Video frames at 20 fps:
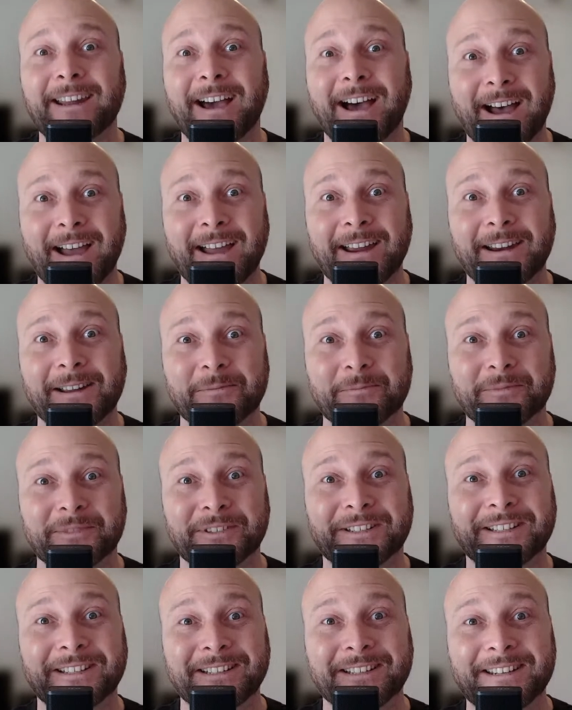
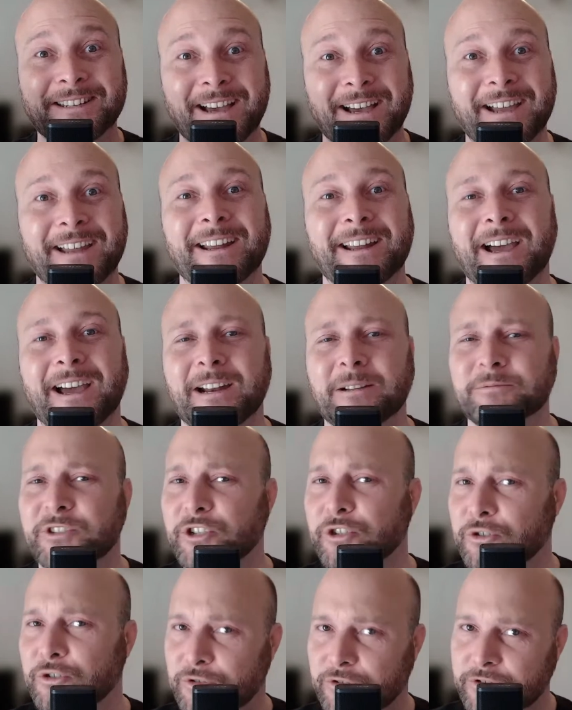items that
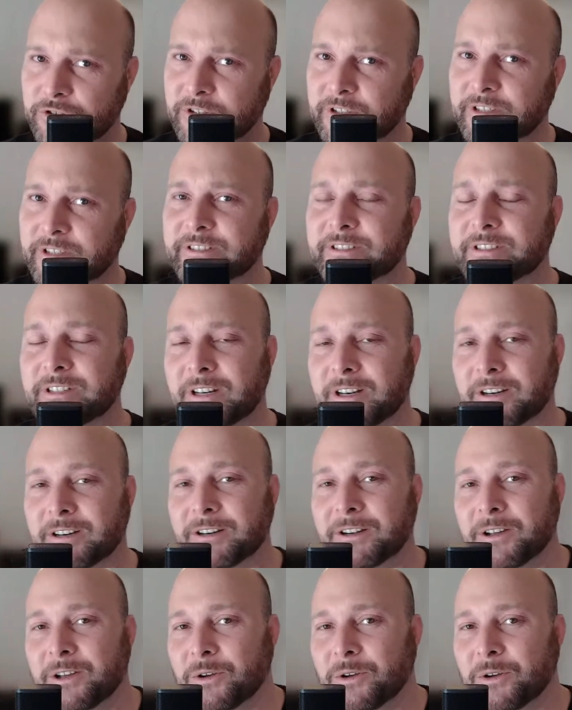you should consider